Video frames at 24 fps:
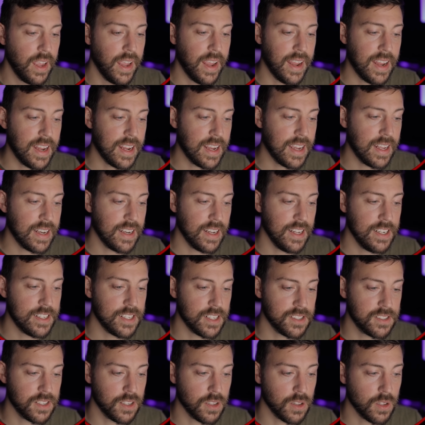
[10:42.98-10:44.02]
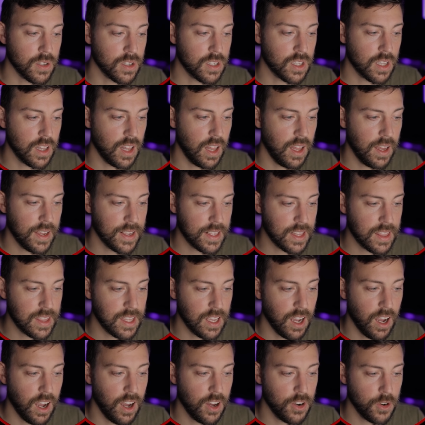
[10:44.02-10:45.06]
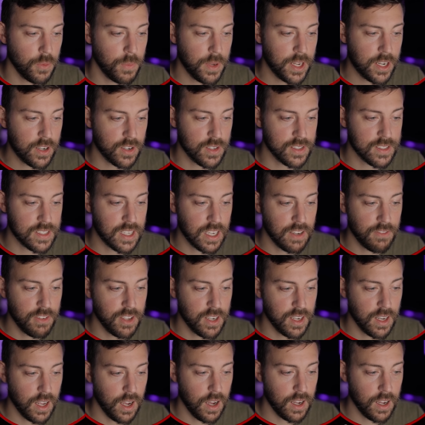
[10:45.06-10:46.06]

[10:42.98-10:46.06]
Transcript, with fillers: and it doesn't look like the automaker has given